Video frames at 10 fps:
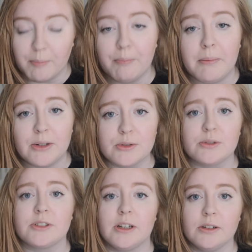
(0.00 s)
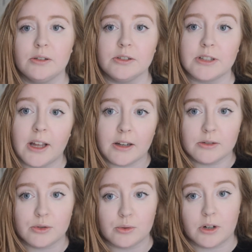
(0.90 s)
menstrual cycles, and
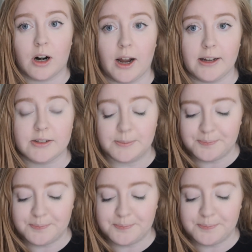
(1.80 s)
shorter height.